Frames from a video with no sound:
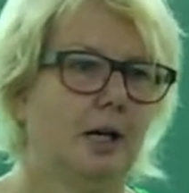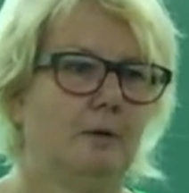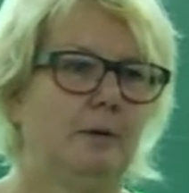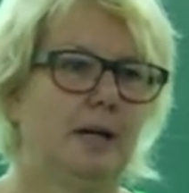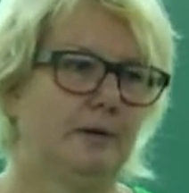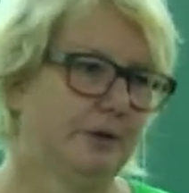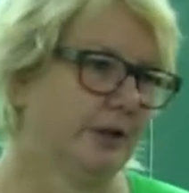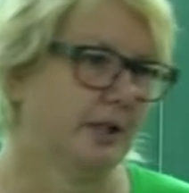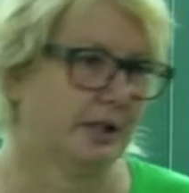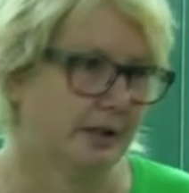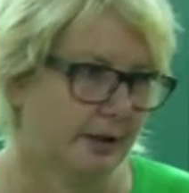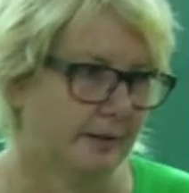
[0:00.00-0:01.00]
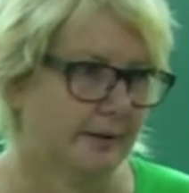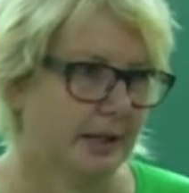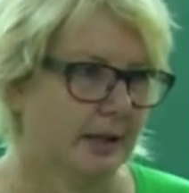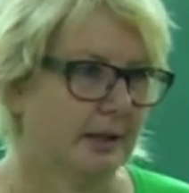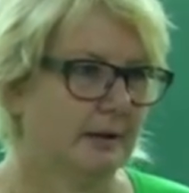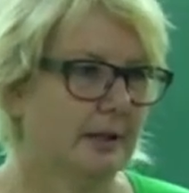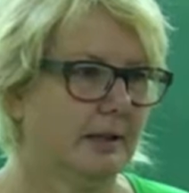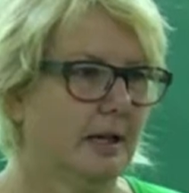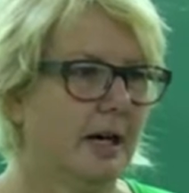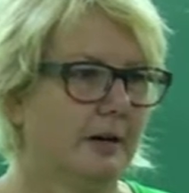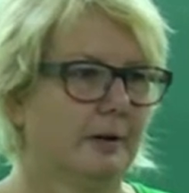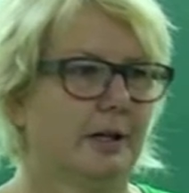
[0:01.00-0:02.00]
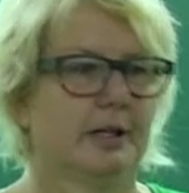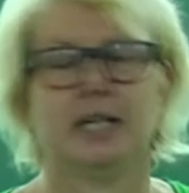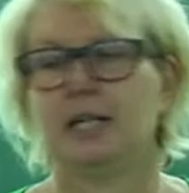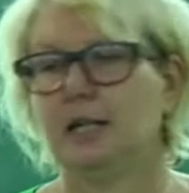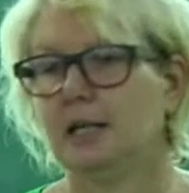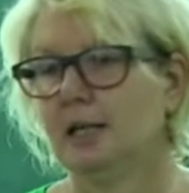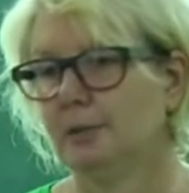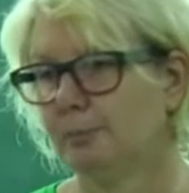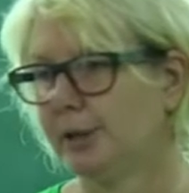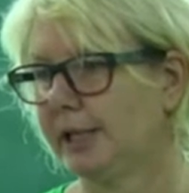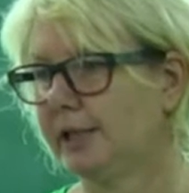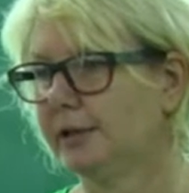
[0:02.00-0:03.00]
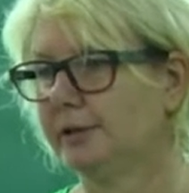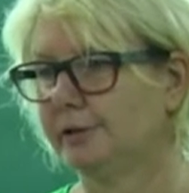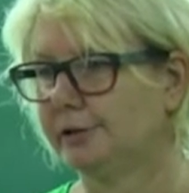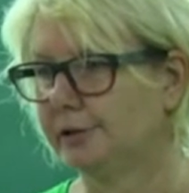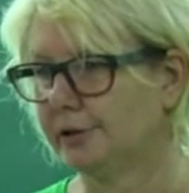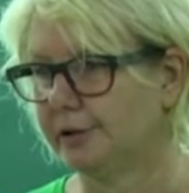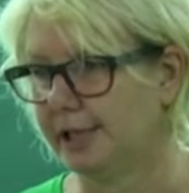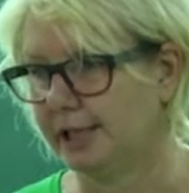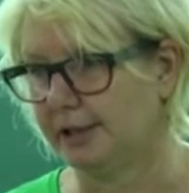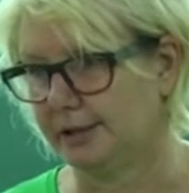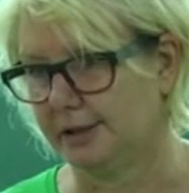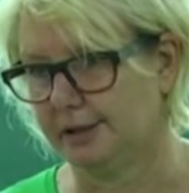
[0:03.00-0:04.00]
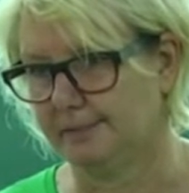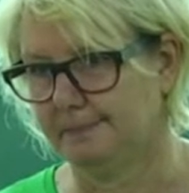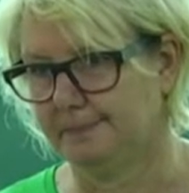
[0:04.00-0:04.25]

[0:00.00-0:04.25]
we have started to think that hierarchy precludes okayness.